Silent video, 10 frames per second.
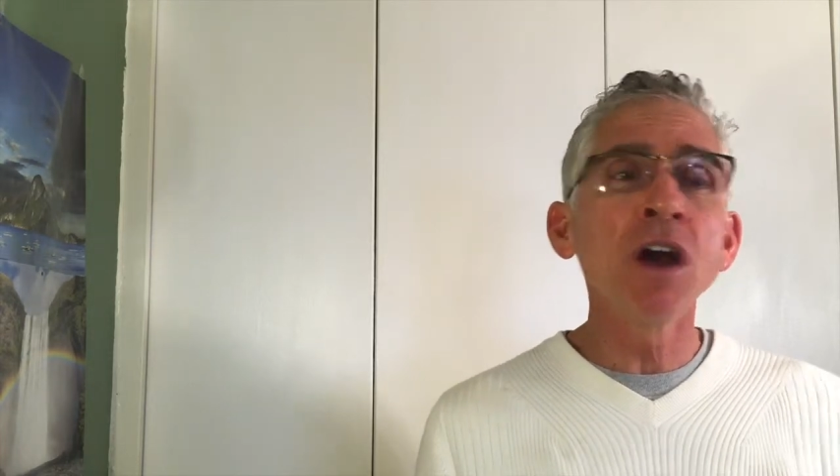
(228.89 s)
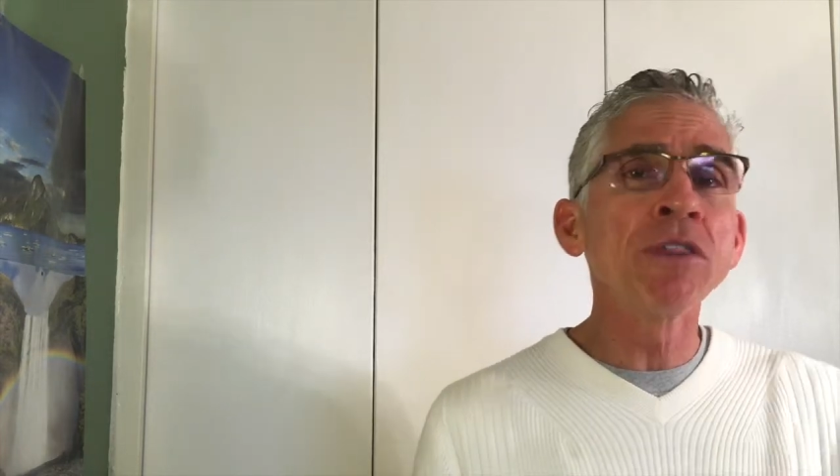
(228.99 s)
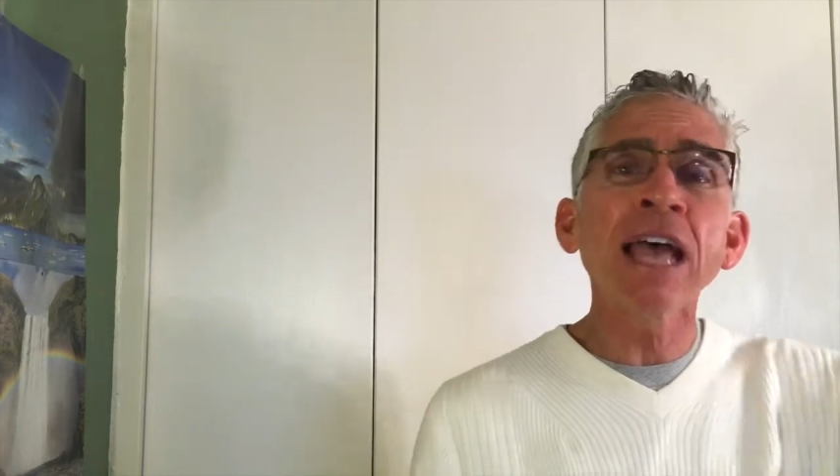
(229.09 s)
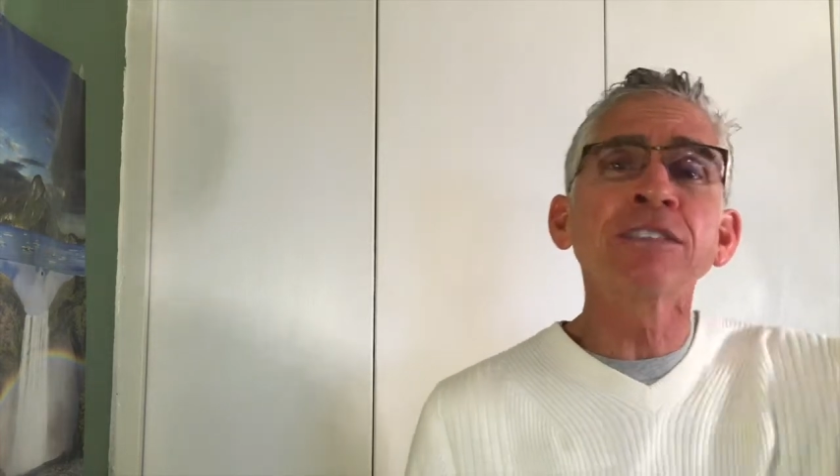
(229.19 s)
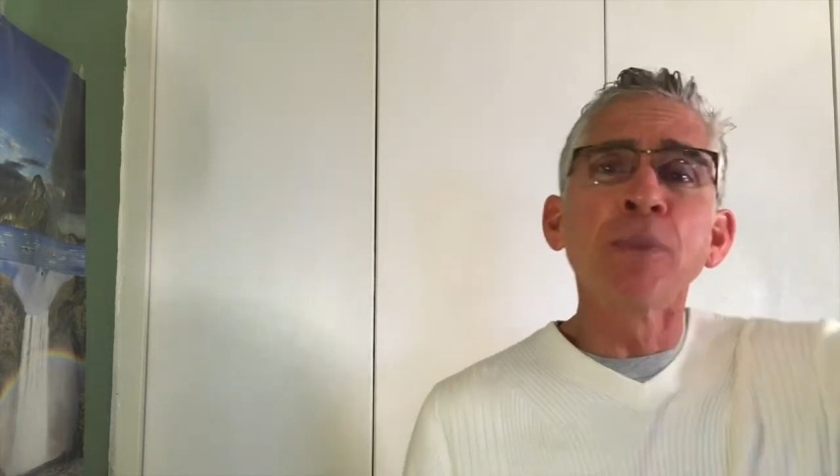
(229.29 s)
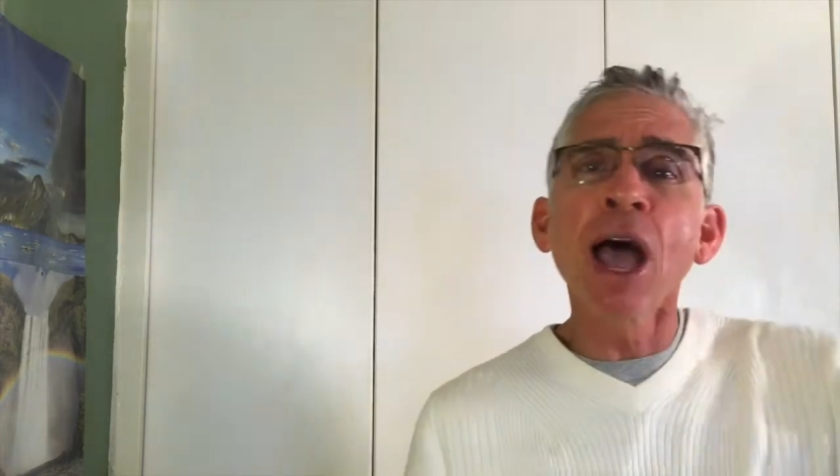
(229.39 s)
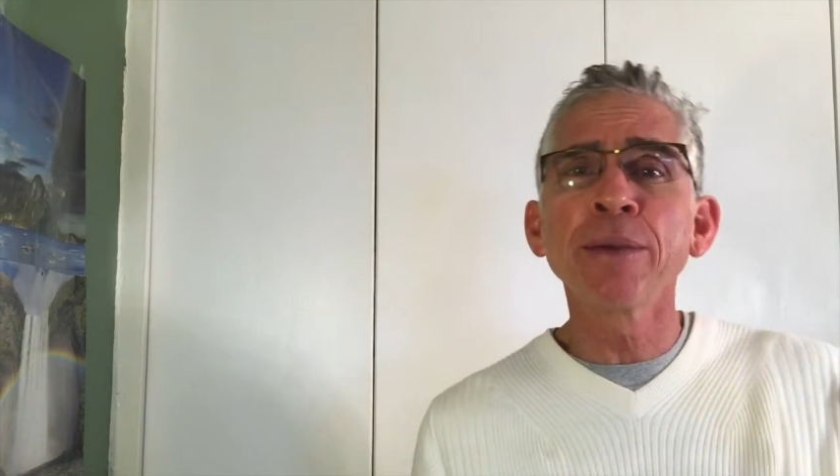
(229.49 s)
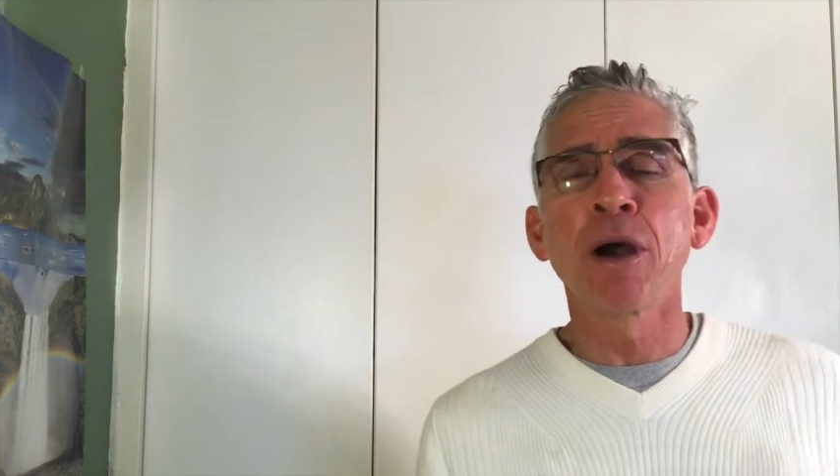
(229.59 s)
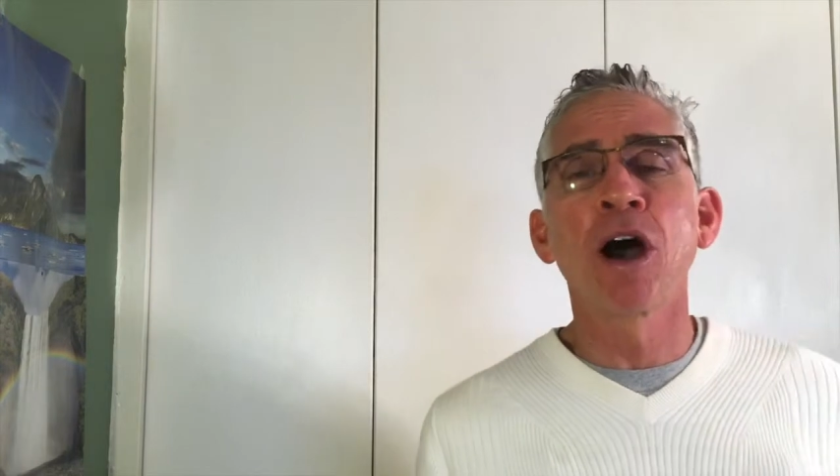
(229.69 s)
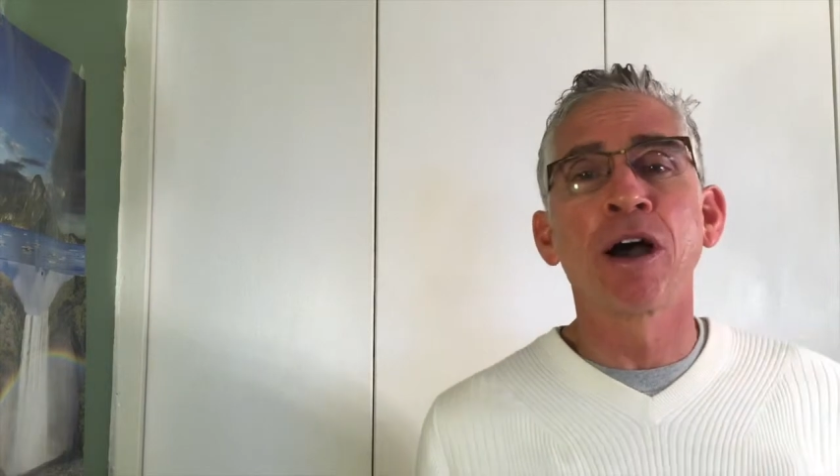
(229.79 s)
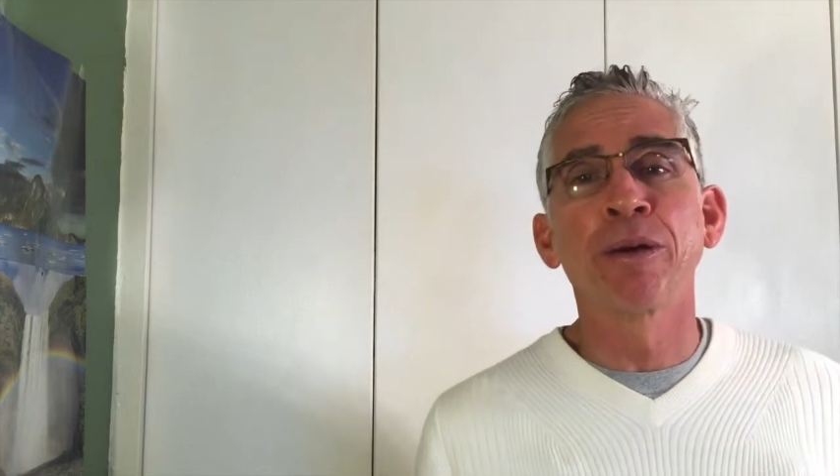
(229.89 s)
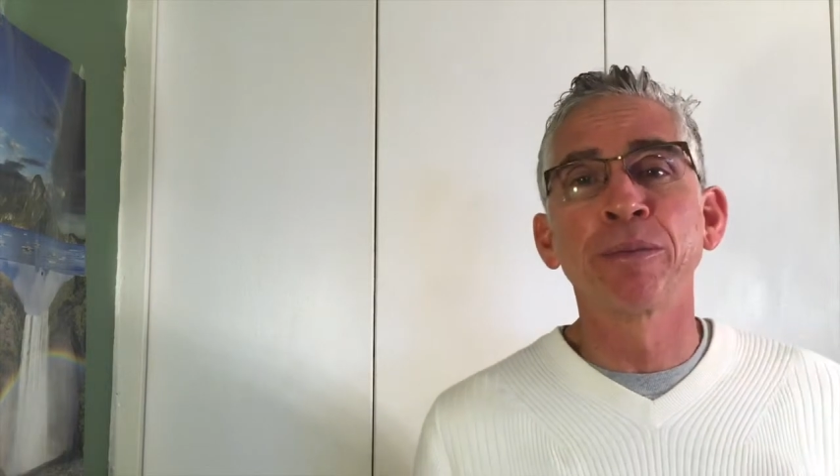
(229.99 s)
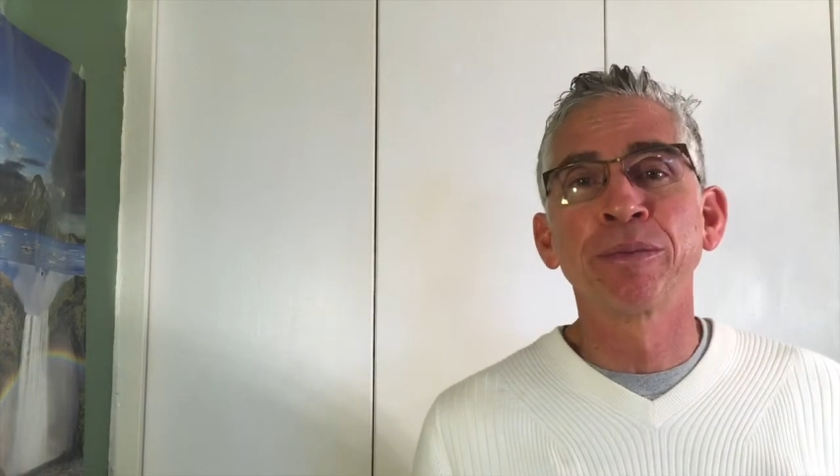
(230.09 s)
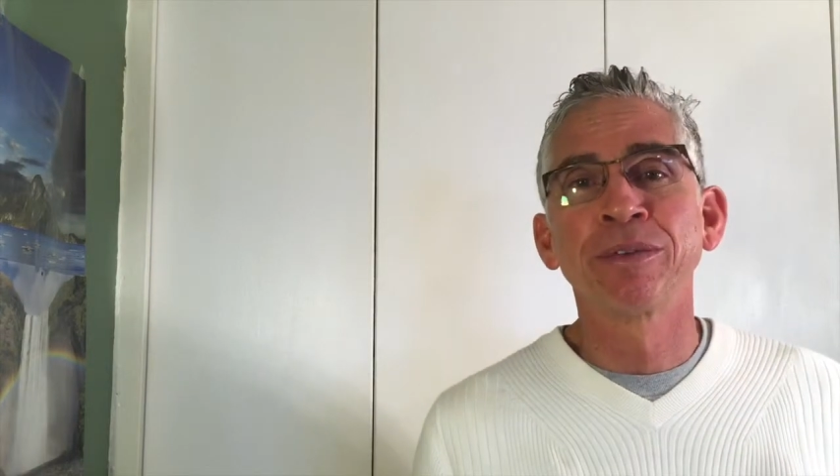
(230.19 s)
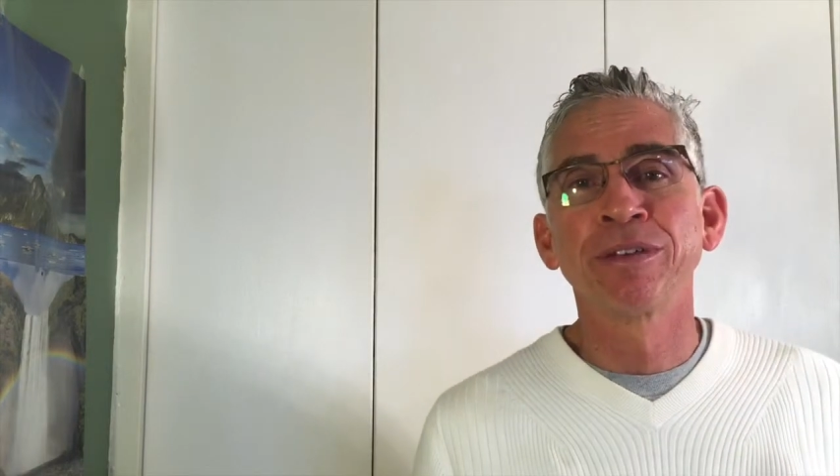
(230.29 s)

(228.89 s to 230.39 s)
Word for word: No, that's my mom.